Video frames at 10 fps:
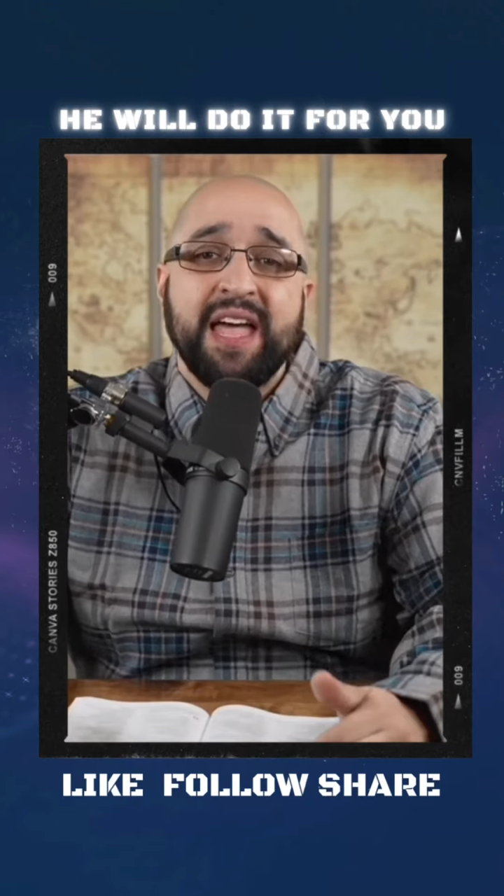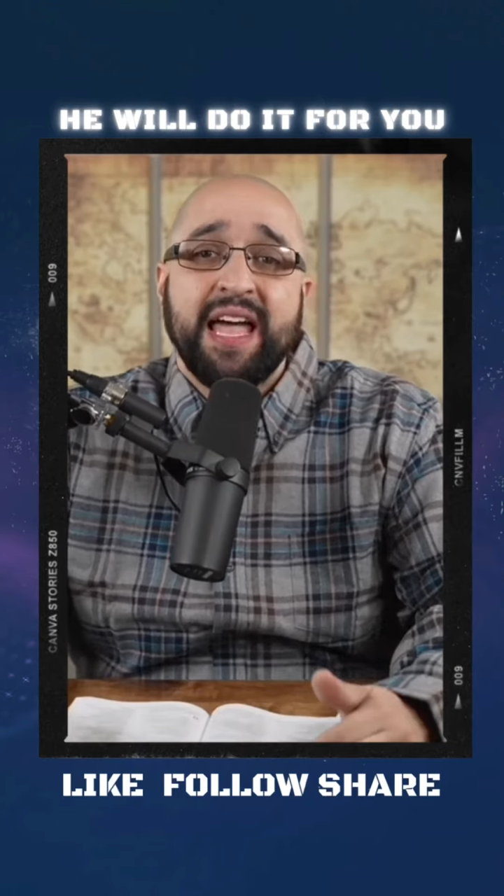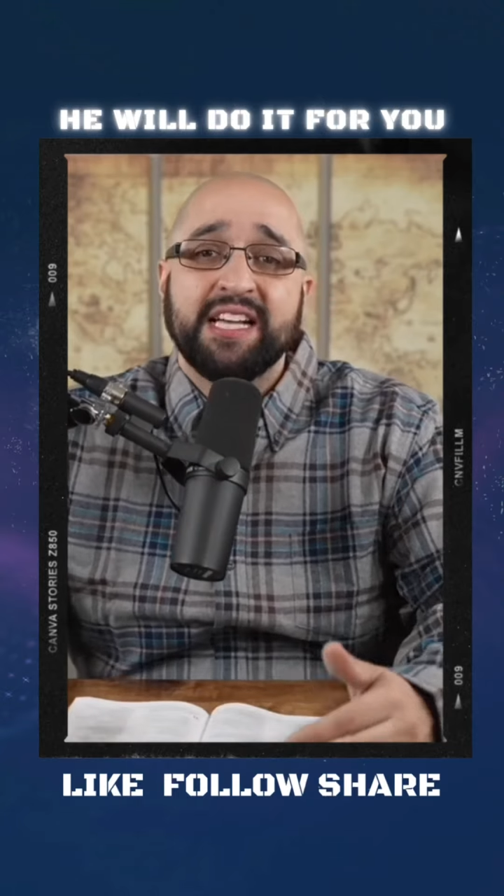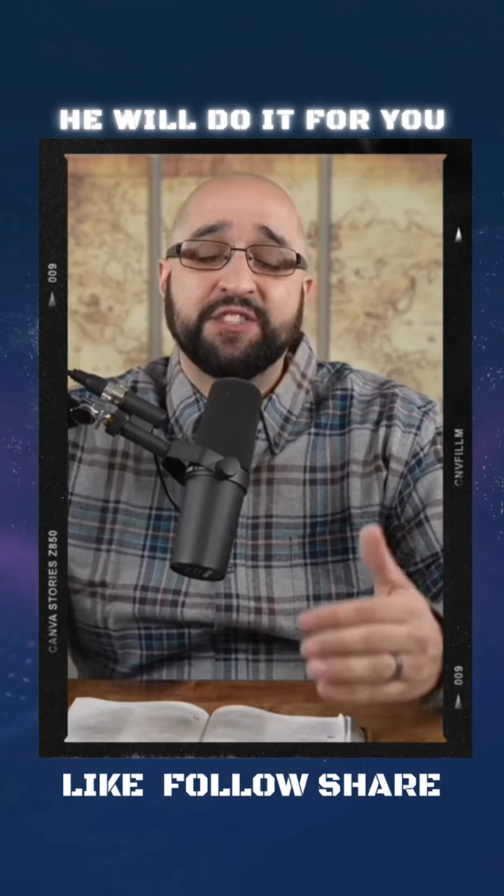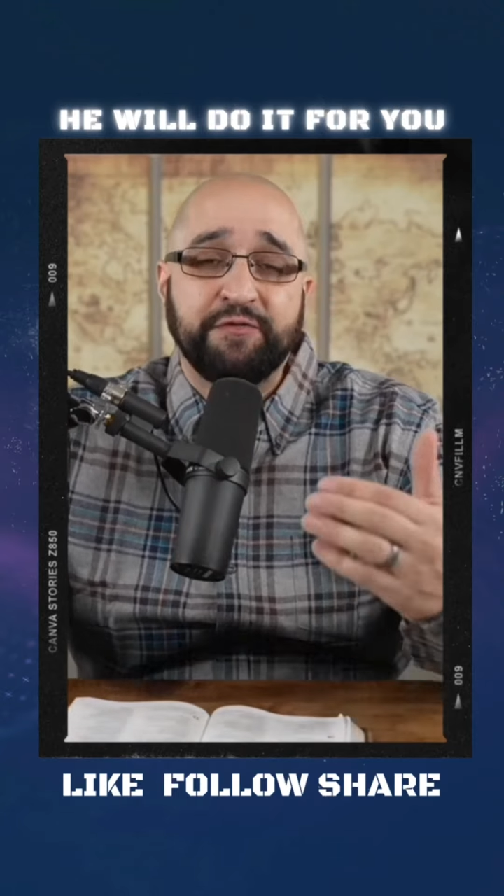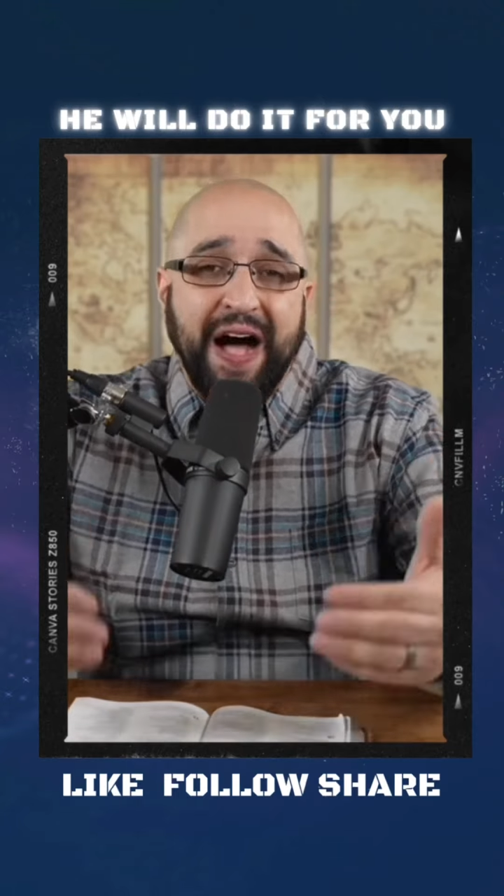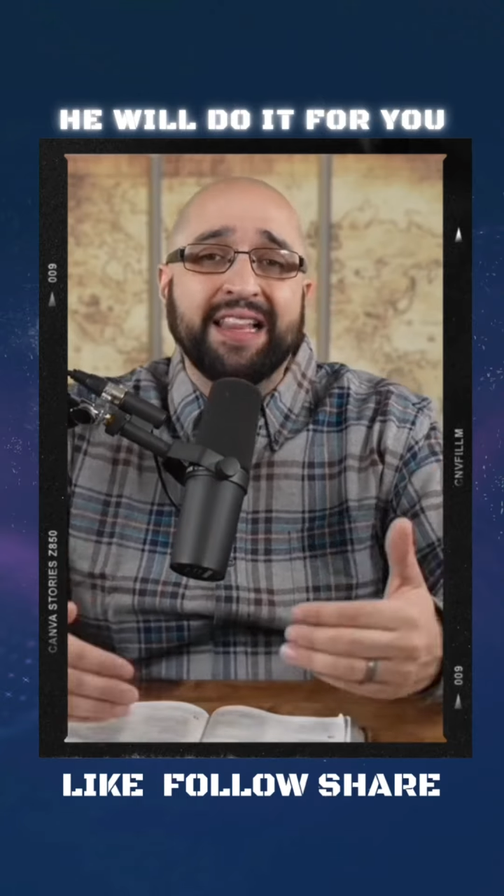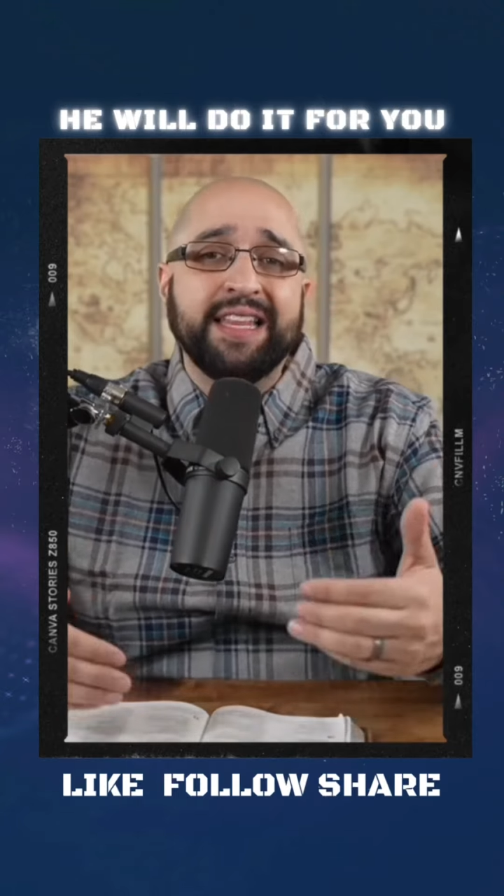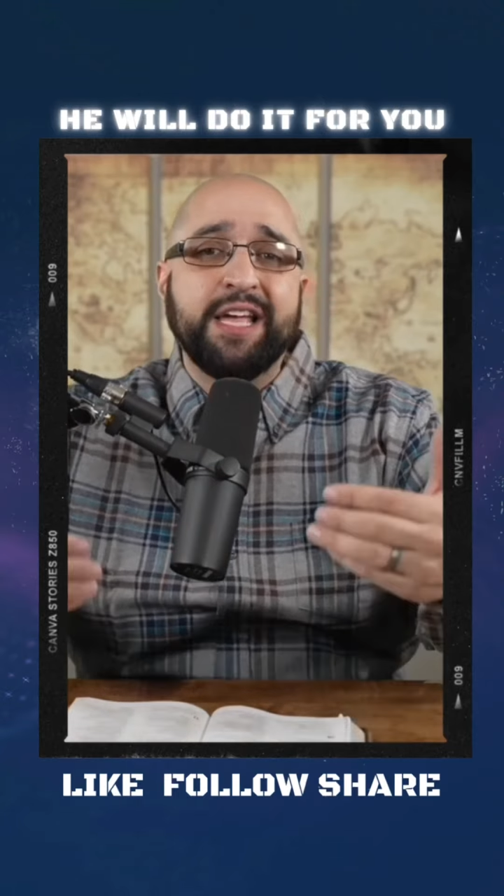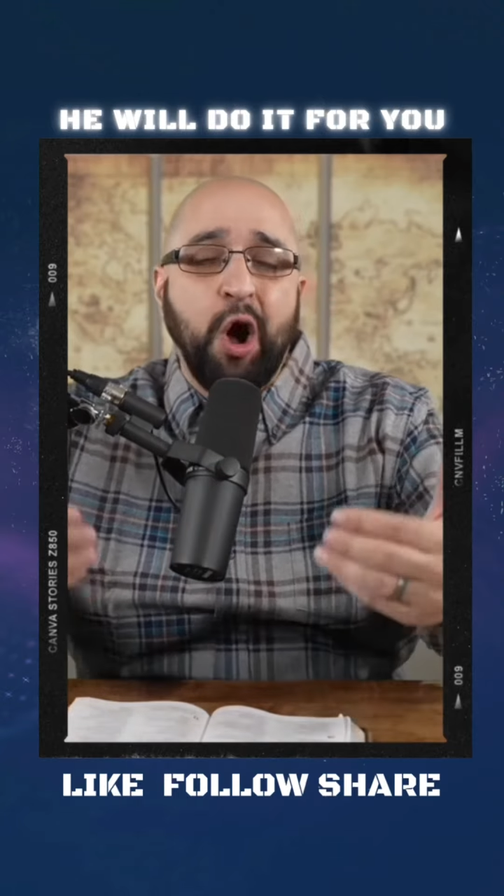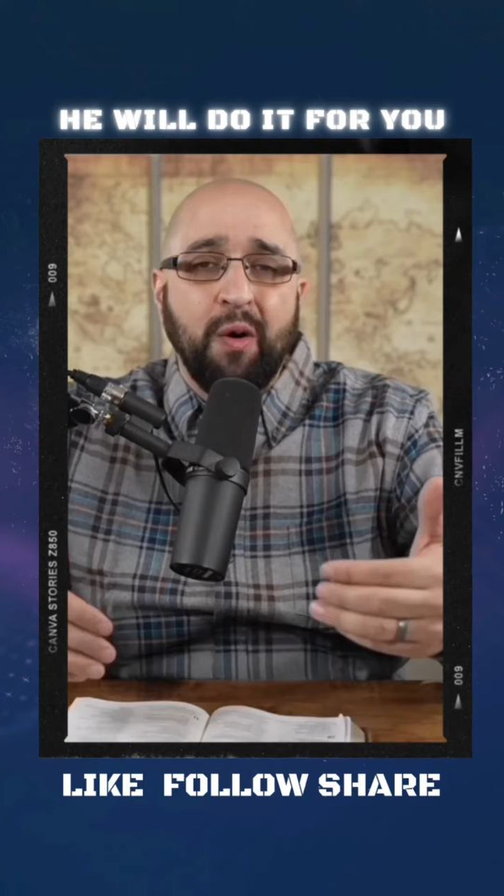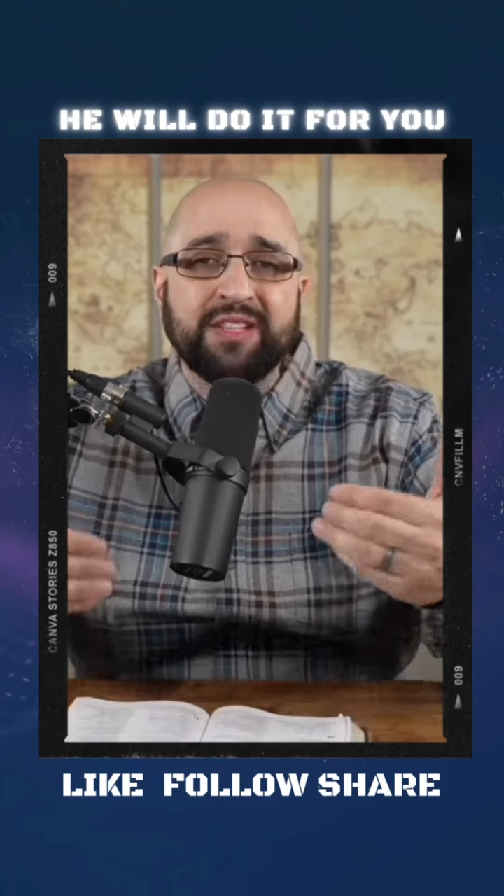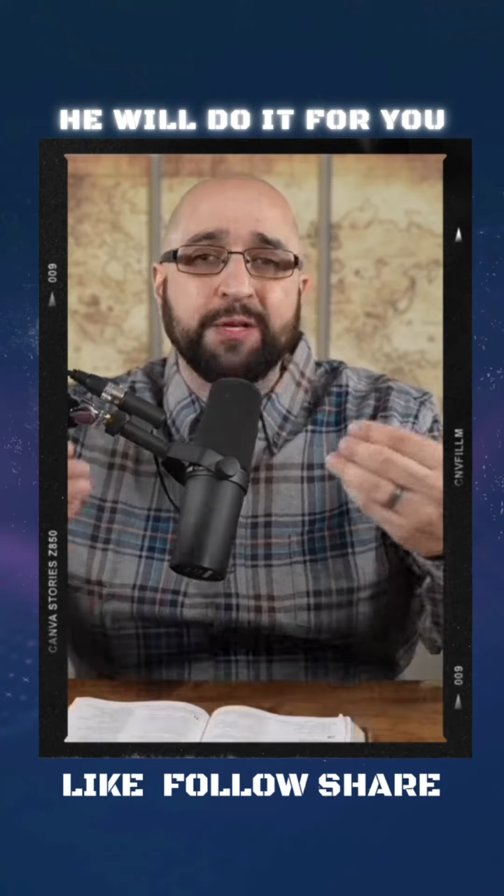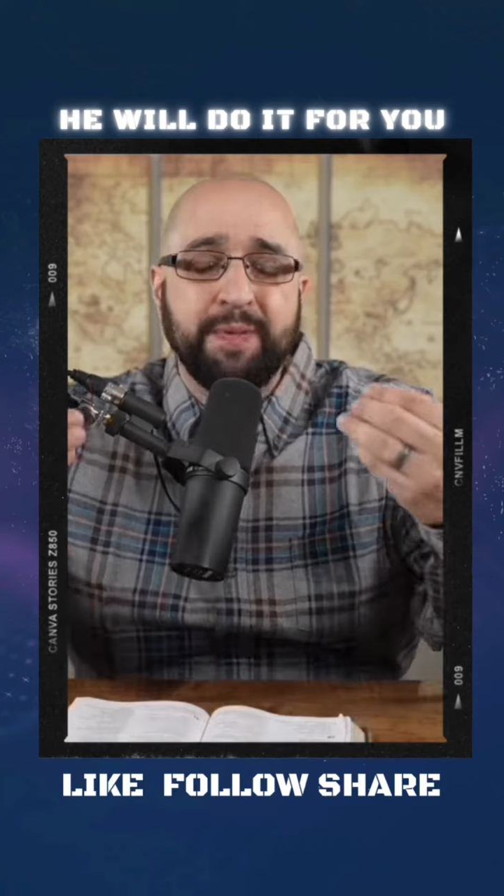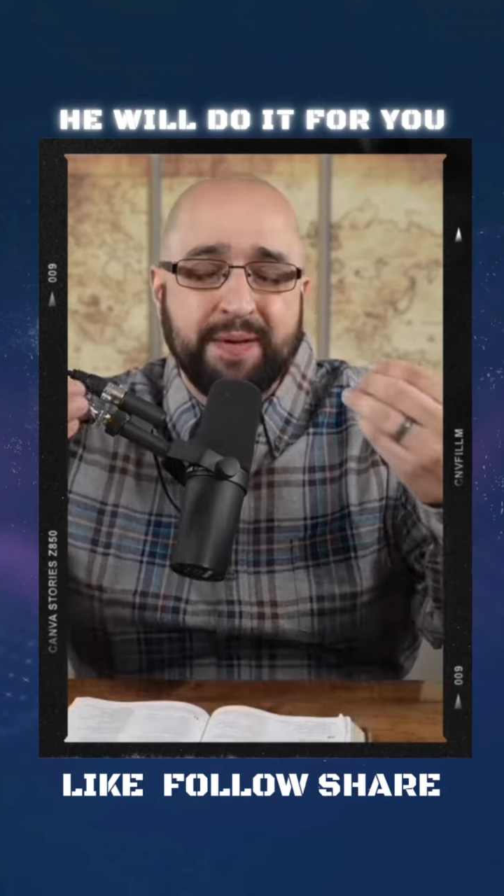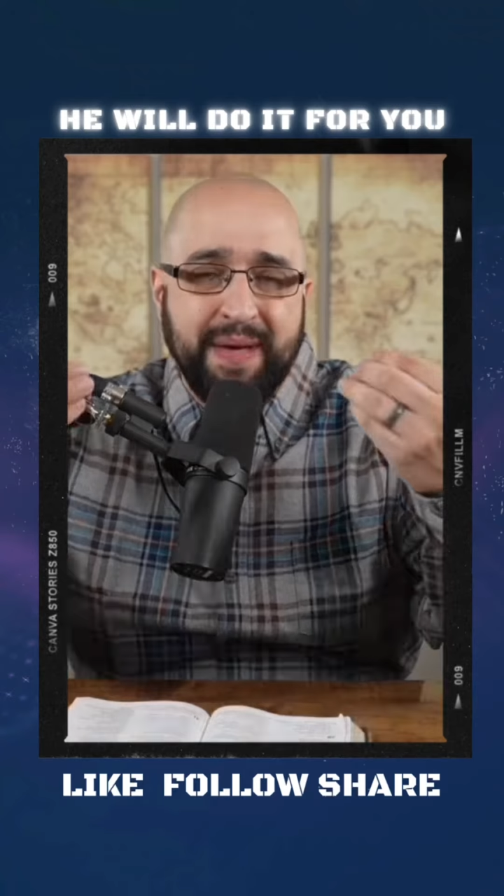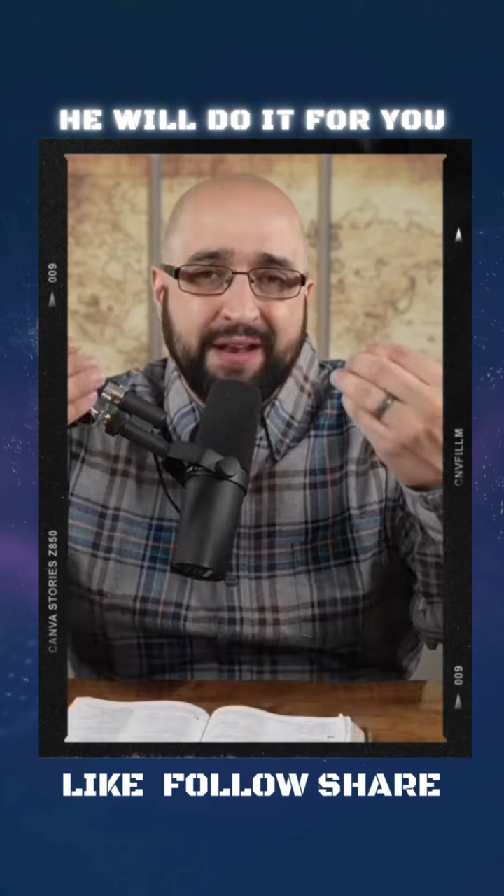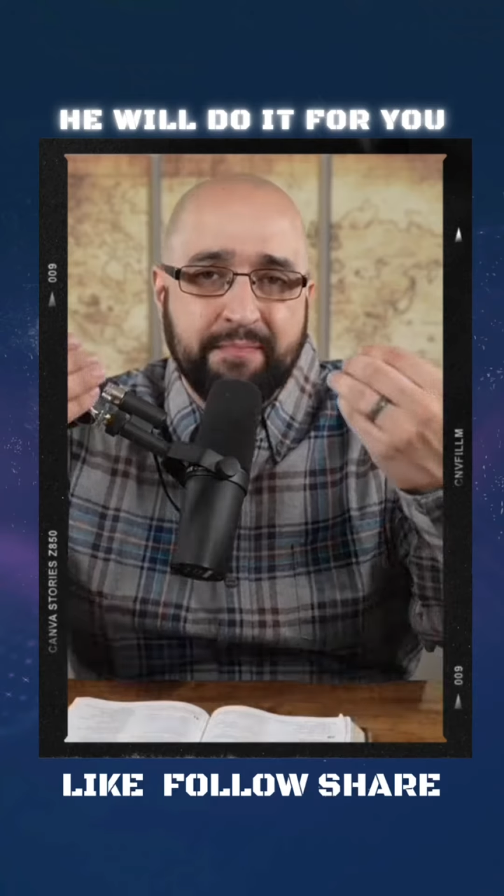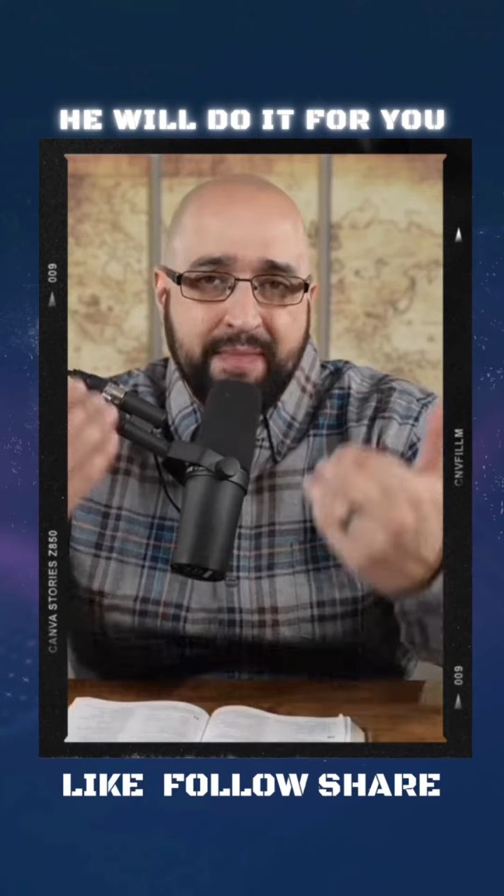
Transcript: is finally going to be made